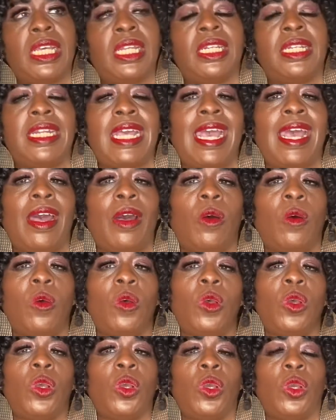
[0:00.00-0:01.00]
Now,
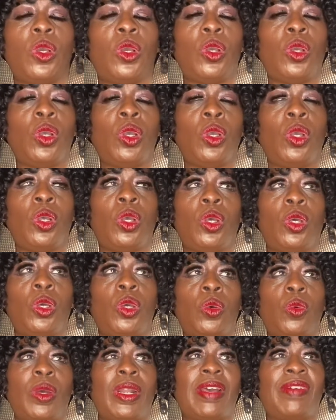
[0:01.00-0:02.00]

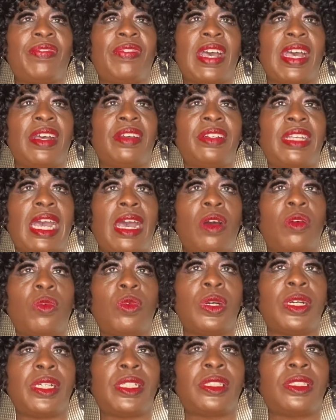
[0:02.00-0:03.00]
what I found out
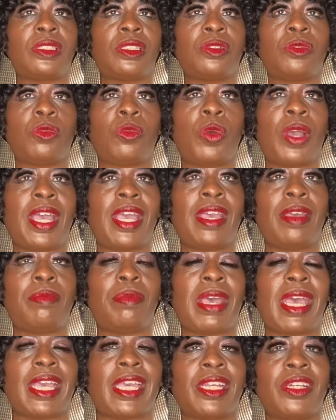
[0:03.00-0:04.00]
was way
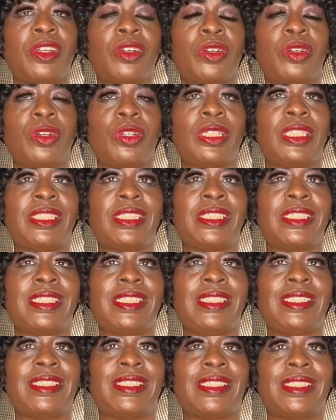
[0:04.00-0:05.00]
back in the early
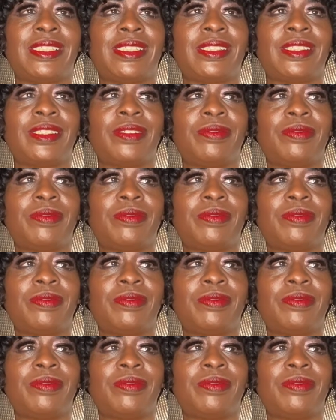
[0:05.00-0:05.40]
season